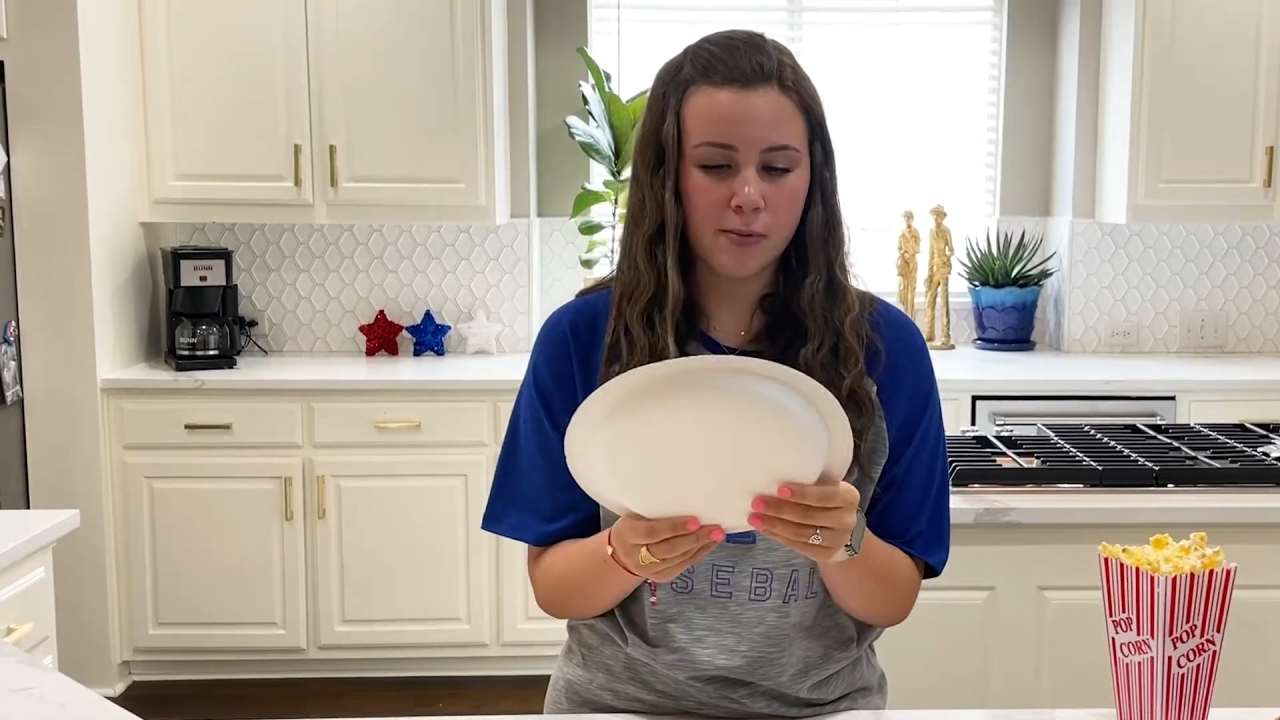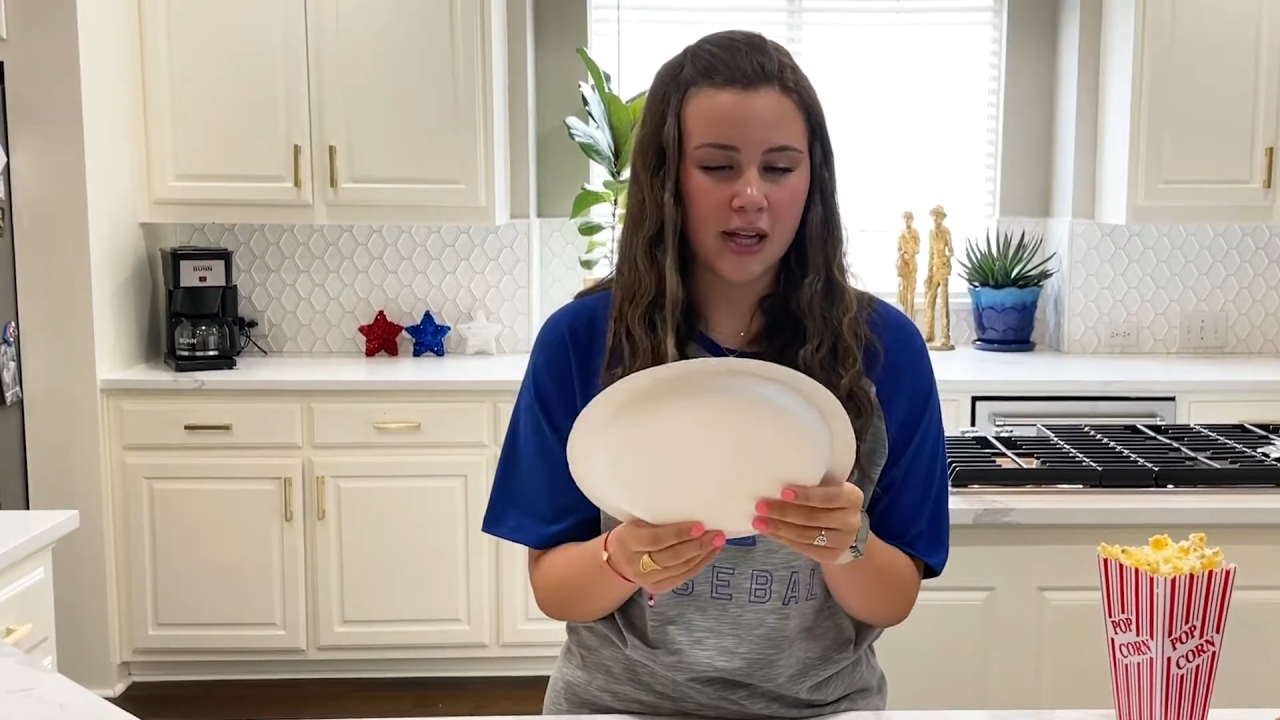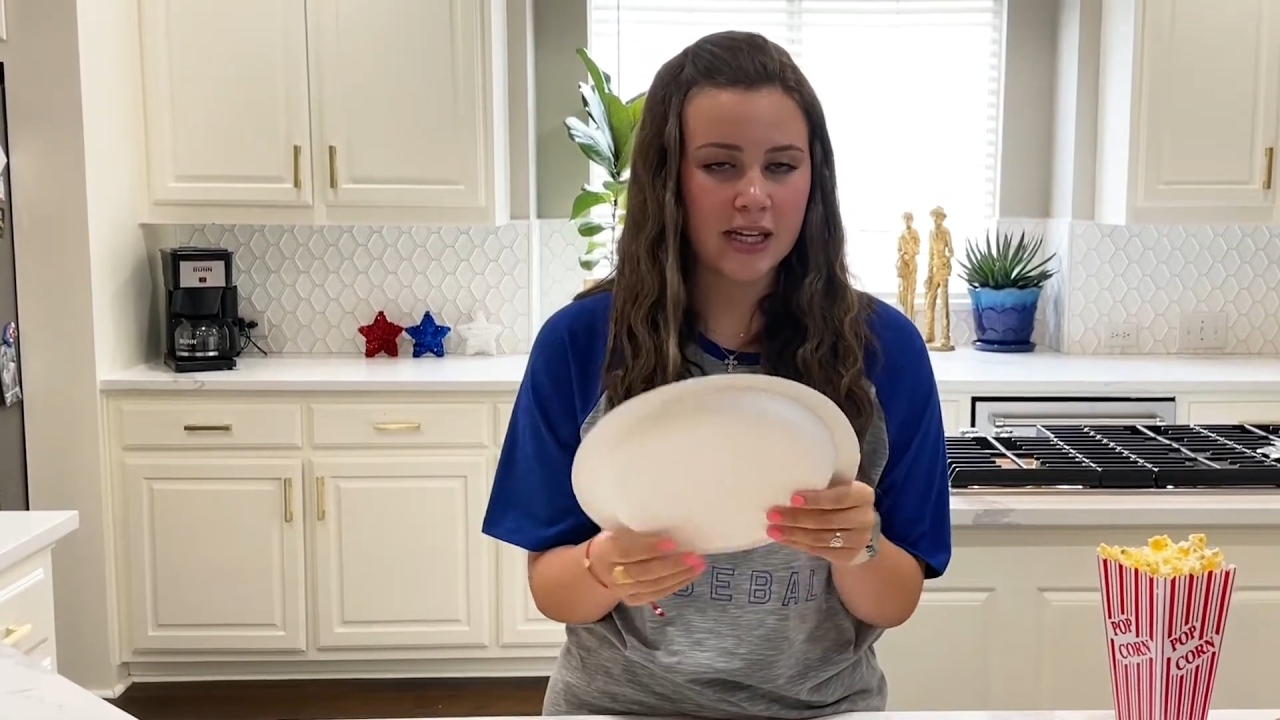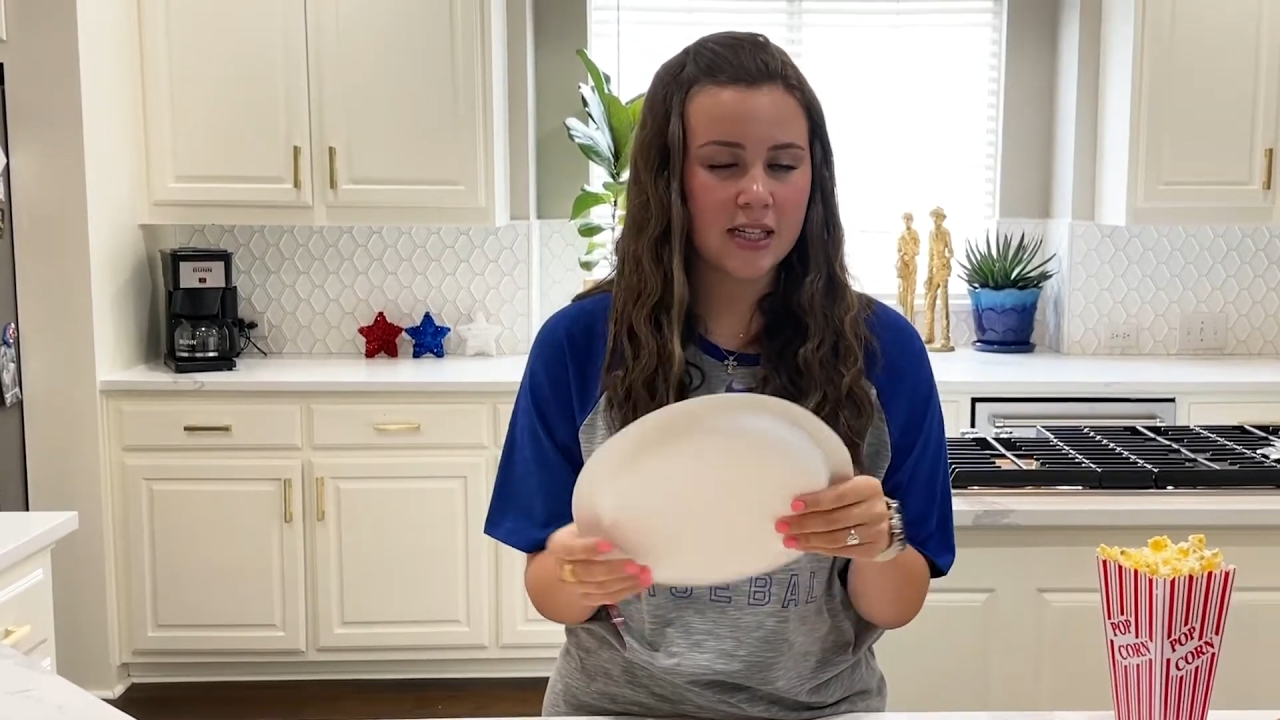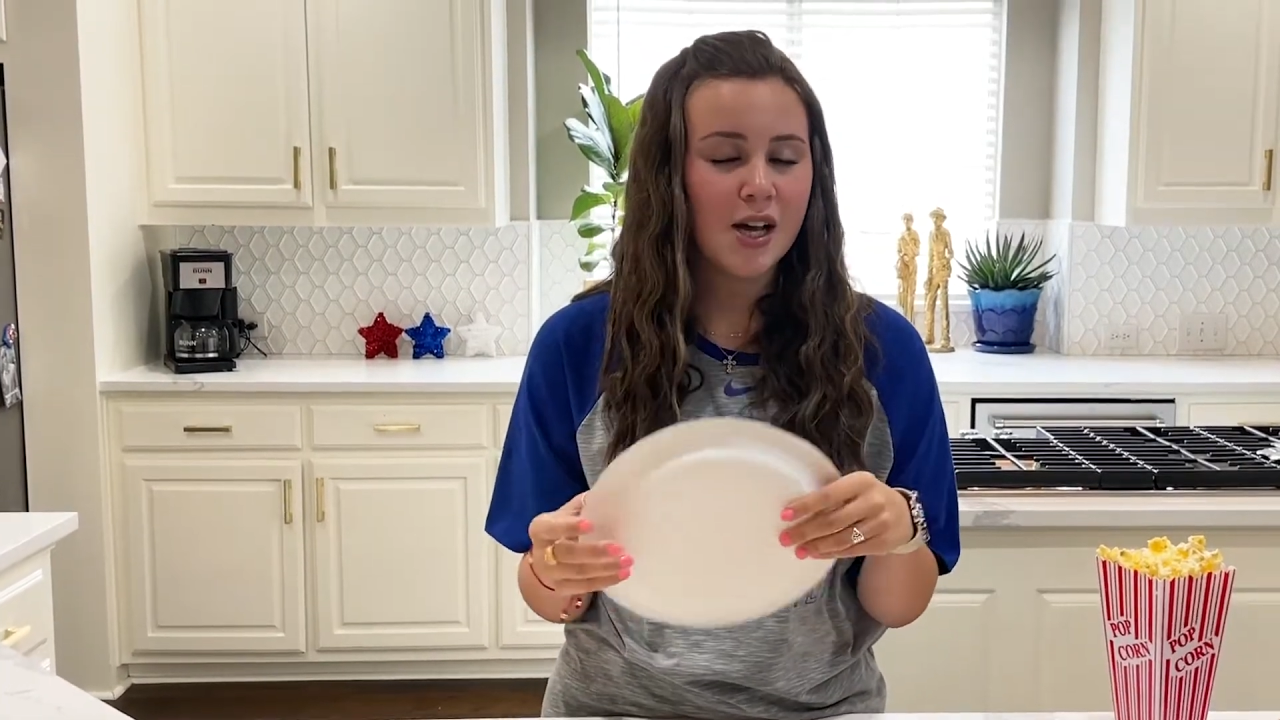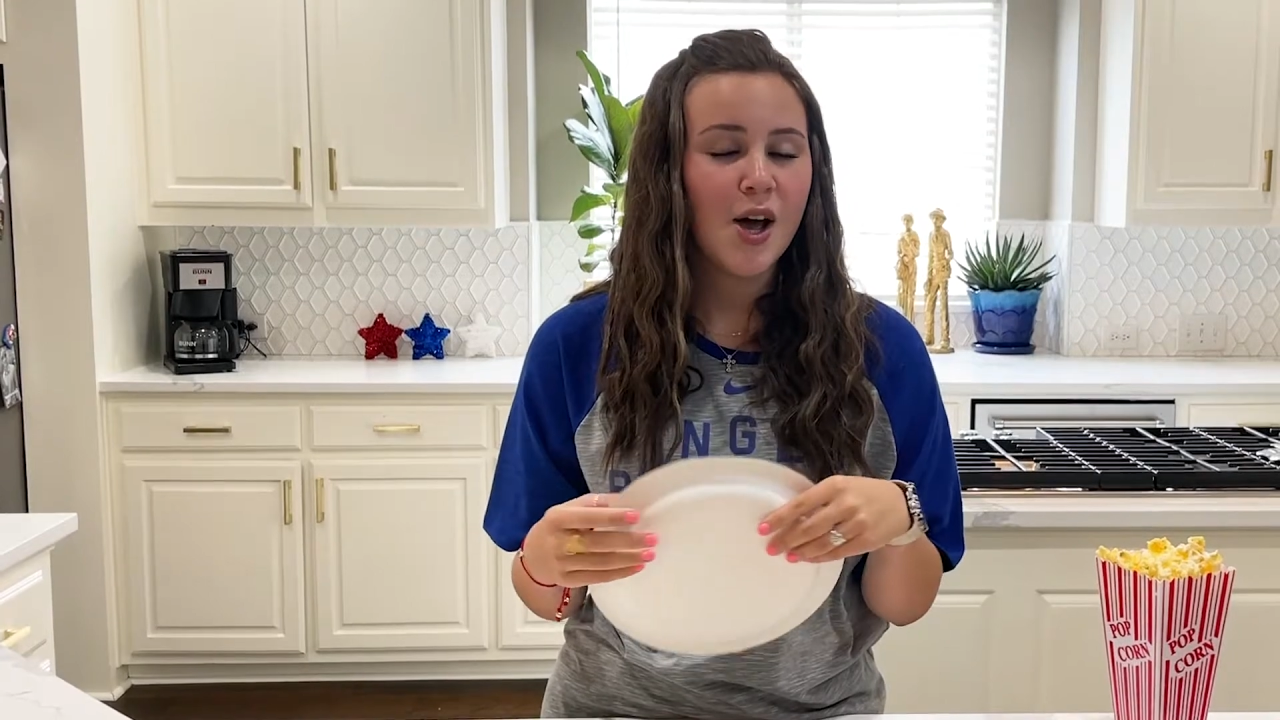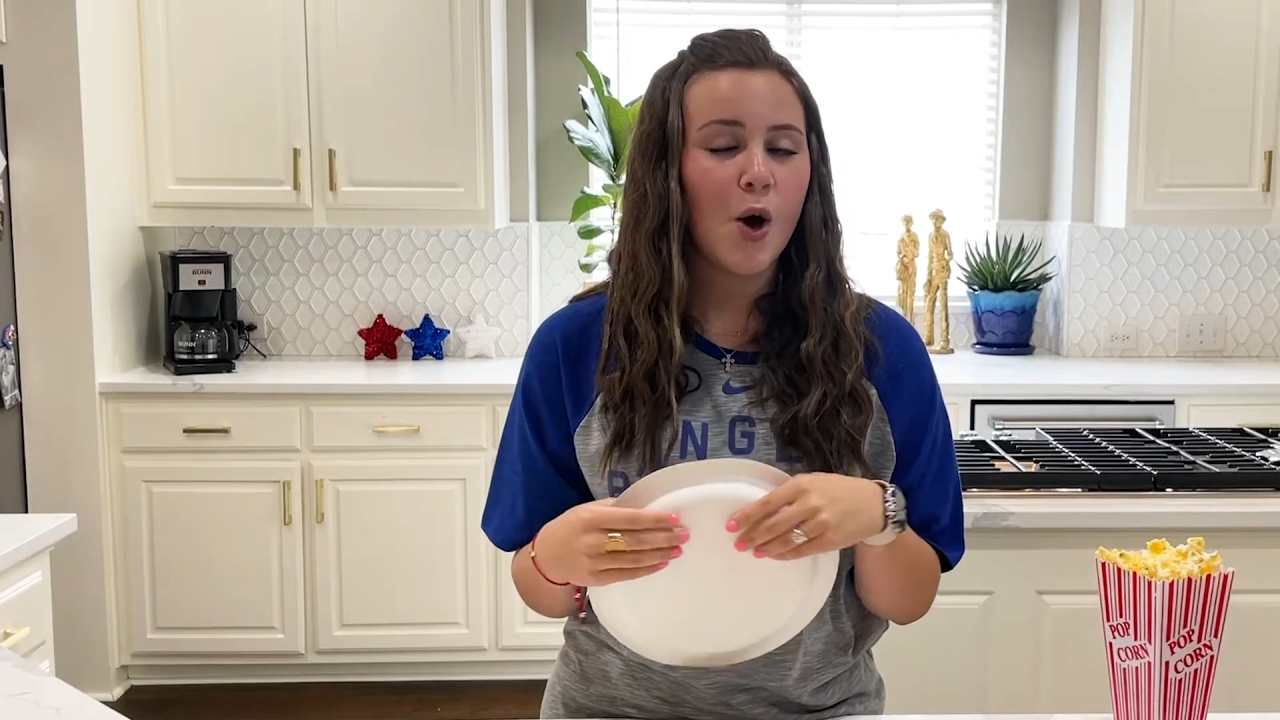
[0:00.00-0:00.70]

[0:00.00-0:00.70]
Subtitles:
plate